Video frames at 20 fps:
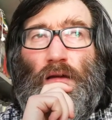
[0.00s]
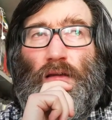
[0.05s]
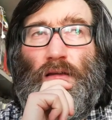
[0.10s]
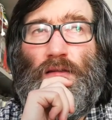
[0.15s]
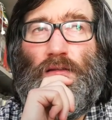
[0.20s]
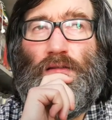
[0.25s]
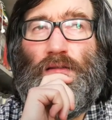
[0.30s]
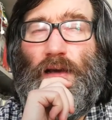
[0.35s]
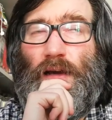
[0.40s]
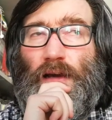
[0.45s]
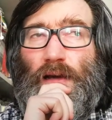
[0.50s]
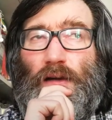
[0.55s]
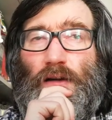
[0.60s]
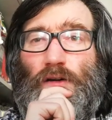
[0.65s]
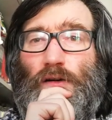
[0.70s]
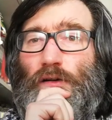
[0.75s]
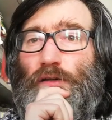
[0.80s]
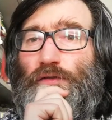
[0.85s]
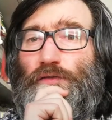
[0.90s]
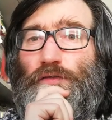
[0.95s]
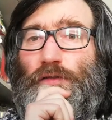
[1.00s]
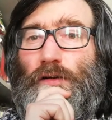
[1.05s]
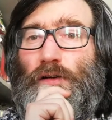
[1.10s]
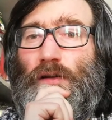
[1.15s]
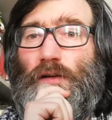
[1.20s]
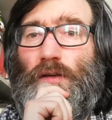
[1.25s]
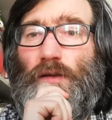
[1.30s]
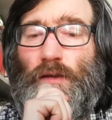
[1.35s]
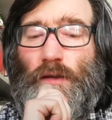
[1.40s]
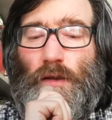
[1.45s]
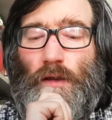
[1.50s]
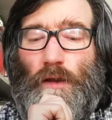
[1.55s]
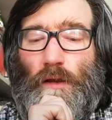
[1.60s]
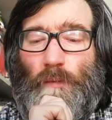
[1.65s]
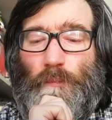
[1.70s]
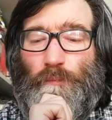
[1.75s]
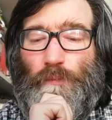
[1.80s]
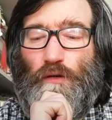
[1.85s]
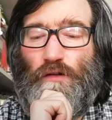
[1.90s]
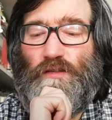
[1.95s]
second or third
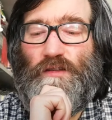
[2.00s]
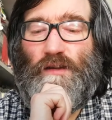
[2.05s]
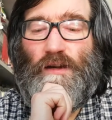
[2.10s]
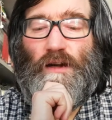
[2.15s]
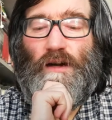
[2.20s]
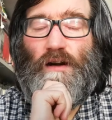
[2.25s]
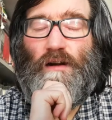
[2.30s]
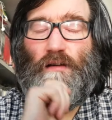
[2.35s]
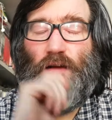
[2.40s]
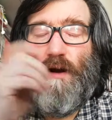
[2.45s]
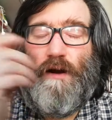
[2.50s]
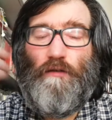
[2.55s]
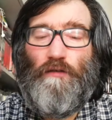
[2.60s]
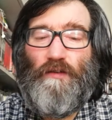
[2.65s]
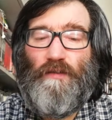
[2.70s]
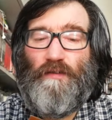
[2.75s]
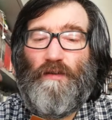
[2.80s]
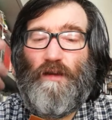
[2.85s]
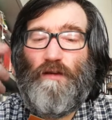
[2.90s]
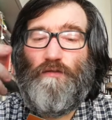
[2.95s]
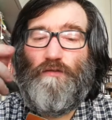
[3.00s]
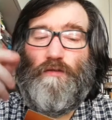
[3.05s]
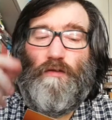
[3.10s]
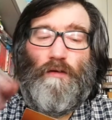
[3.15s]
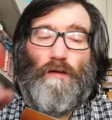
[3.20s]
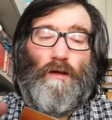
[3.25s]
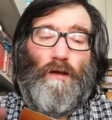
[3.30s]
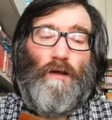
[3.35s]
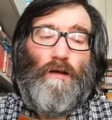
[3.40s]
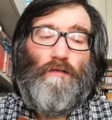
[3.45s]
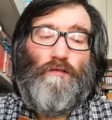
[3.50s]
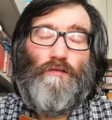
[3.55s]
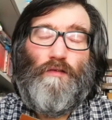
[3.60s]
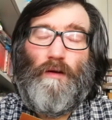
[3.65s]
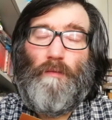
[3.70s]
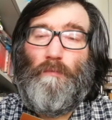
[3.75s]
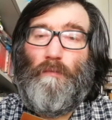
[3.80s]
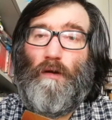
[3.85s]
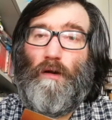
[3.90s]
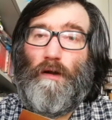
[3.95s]
postcard I received
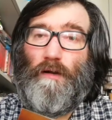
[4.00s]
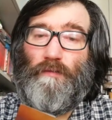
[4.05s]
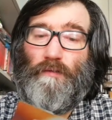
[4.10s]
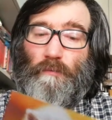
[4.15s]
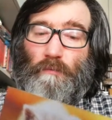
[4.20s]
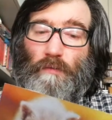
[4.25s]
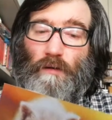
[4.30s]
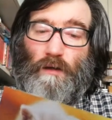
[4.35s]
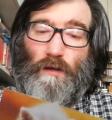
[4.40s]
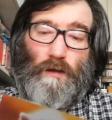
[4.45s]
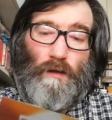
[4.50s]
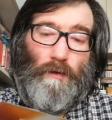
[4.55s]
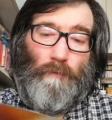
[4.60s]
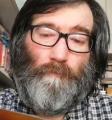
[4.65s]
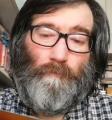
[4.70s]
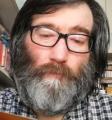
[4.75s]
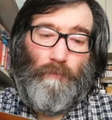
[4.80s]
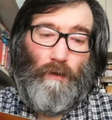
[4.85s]
from Luxembourg.